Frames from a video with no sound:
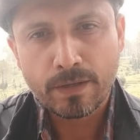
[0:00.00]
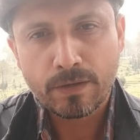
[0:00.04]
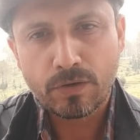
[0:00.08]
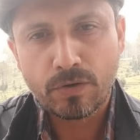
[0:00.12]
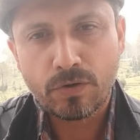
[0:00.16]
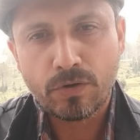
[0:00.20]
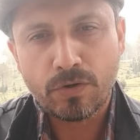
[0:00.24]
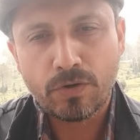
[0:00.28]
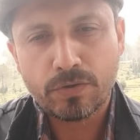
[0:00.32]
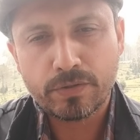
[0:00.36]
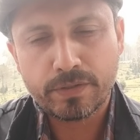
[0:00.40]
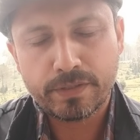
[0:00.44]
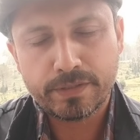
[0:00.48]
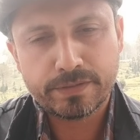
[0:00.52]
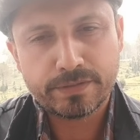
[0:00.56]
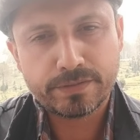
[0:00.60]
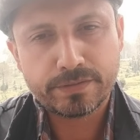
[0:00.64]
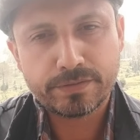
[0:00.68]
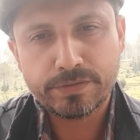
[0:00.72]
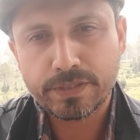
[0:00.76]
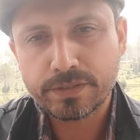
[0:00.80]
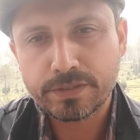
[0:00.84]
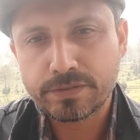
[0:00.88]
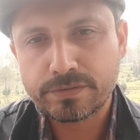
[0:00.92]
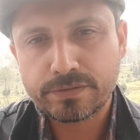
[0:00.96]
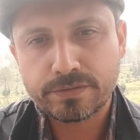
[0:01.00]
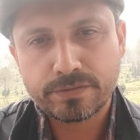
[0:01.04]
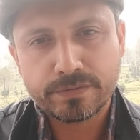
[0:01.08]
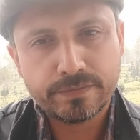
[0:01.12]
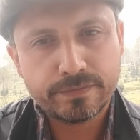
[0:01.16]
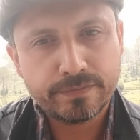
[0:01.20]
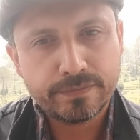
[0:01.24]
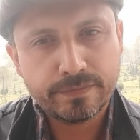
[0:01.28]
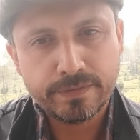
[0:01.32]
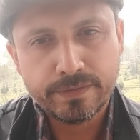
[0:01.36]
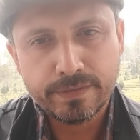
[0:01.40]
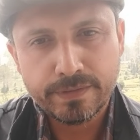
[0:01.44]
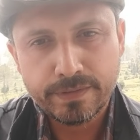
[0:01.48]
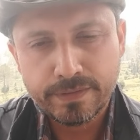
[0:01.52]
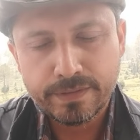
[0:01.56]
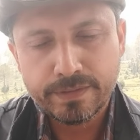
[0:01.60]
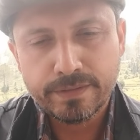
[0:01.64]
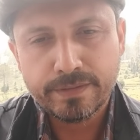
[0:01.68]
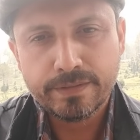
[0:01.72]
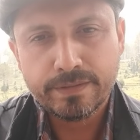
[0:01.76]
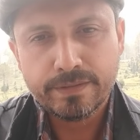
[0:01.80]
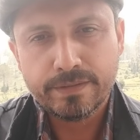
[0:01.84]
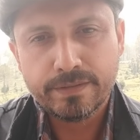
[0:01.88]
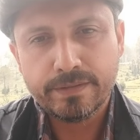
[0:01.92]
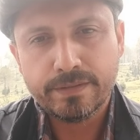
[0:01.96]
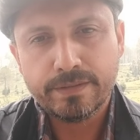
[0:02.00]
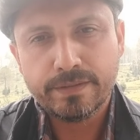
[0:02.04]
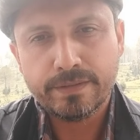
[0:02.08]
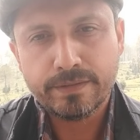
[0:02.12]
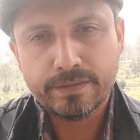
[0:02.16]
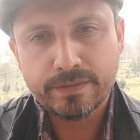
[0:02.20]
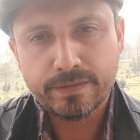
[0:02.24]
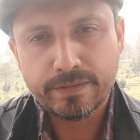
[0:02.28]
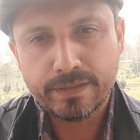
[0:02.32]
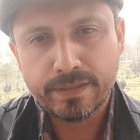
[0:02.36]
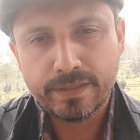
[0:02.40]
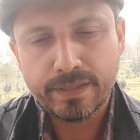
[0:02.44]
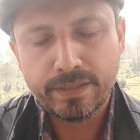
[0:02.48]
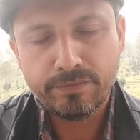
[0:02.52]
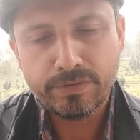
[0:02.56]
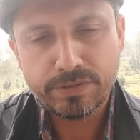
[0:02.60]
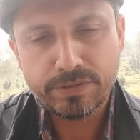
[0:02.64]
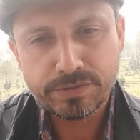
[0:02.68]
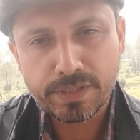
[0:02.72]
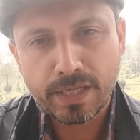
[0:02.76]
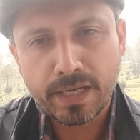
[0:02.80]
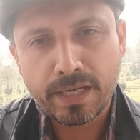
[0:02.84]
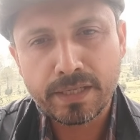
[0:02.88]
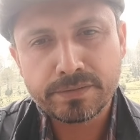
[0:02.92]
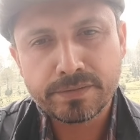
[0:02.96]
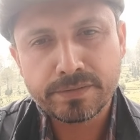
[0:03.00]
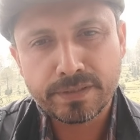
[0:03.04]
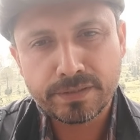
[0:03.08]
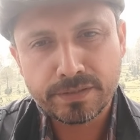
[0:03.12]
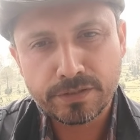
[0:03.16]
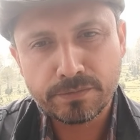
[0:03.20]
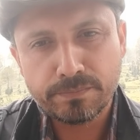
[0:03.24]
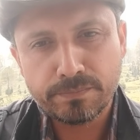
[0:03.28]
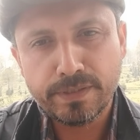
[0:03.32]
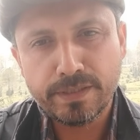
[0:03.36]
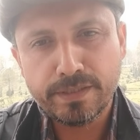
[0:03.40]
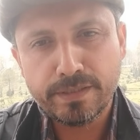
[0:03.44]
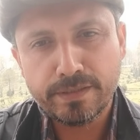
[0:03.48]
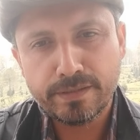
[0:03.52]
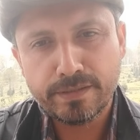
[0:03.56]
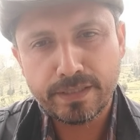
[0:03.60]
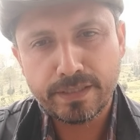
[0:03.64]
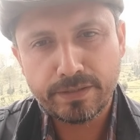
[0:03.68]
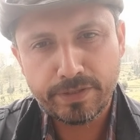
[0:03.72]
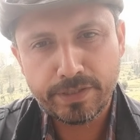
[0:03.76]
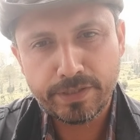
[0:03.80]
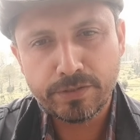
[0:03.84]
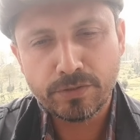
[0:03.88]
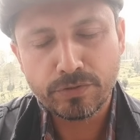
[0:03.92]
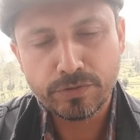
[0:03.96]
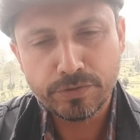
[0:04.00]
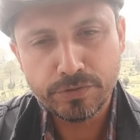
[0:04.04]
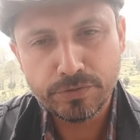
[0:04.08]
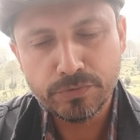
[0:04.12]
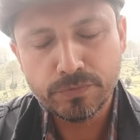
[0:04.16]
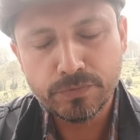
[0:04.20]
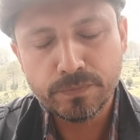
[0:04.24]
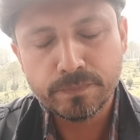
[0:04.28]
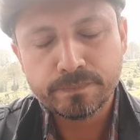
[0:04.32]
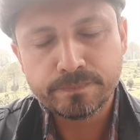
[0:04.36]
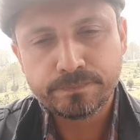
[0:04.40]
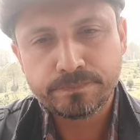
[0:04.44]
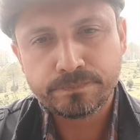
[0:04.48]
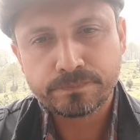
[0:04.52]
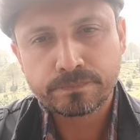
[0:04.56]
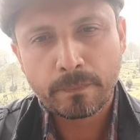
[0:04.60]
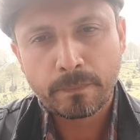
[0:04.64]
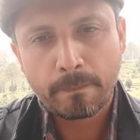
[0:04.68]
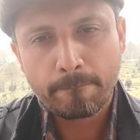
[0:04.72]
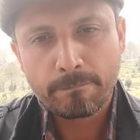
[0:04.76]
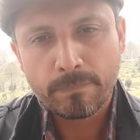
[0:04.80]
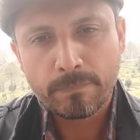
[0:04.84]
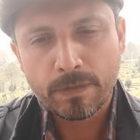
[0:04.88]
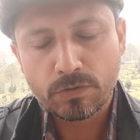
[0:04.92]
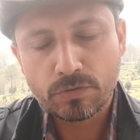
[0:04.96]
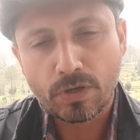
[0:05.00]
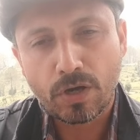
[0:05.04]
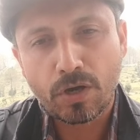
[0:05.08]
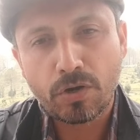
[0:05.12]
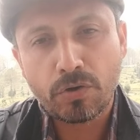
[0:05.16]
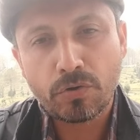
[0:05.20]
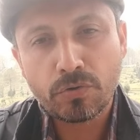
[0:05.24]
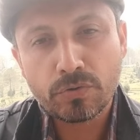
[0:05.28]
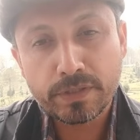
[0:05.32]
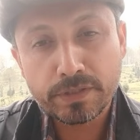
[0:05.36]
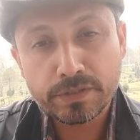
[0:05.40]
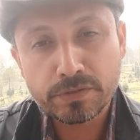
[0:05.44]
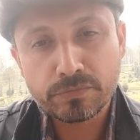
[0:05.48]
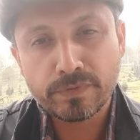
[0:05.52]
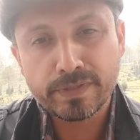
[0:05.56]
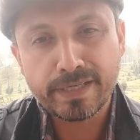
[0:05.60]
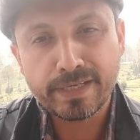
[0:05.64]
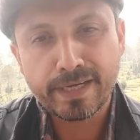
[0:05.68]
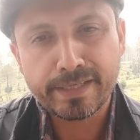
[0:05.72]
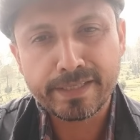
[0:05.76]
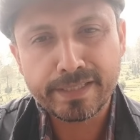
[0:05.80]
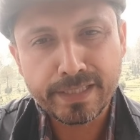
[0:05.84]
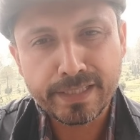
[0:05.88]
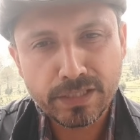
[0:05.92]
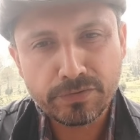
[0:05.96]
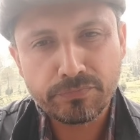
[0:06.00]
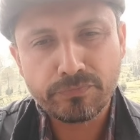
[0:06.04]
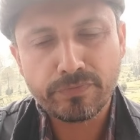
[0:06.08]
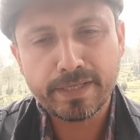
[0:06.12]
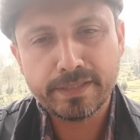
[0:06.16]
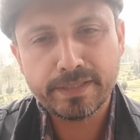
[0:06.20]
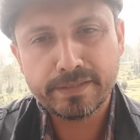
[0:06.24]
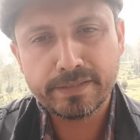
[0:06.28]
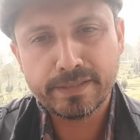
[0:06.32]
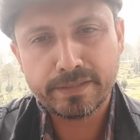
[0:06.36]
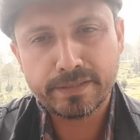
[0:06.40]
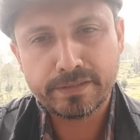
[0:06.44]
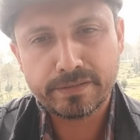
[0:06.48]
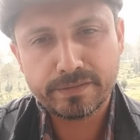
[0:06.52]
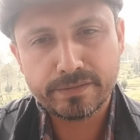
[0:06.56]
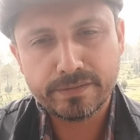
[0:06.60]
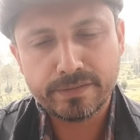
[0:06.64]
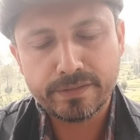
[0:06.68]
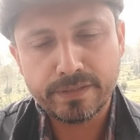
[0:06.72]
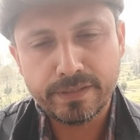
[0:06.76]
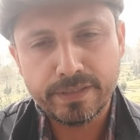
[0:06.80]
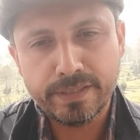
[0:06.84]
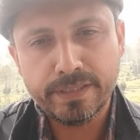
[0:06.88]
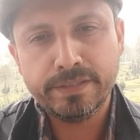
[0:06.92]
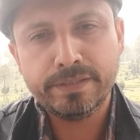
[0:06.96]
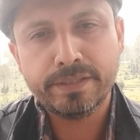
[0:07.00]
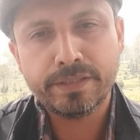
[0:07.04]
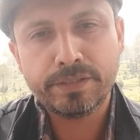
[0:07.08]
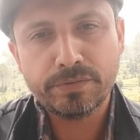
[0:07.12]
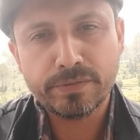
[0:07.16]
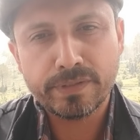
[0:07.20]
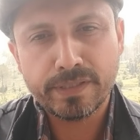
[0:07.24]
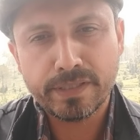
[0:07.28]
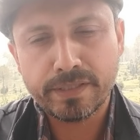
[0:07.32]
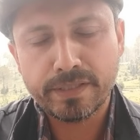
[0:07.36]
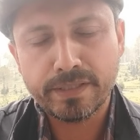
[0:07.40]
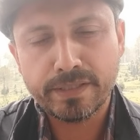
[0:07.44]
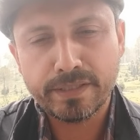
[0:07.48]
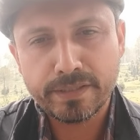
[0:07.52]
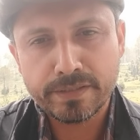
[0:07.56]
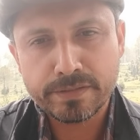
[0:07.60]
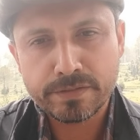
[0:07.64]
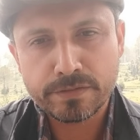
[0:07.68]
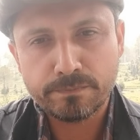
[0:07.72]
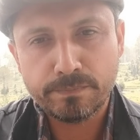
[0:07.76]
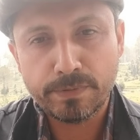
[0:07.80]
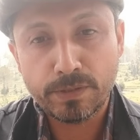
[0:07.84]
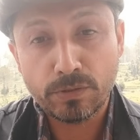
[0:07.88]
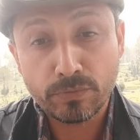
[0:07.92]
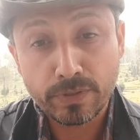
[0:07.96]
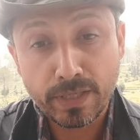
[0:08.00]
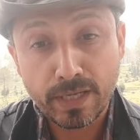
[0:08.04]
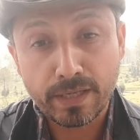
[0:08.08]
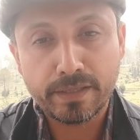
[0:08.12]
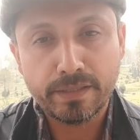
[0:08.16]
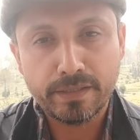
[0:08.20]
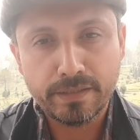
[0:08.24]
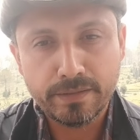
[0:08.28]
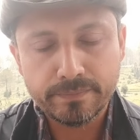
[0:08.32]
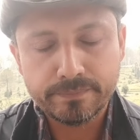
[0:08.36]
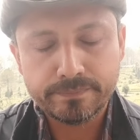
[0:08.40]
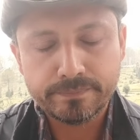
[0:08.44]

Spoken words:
or it's just a heavy charge that is being levied on you. So how does one identify that the ghee that you're getting is Bilona Ghee?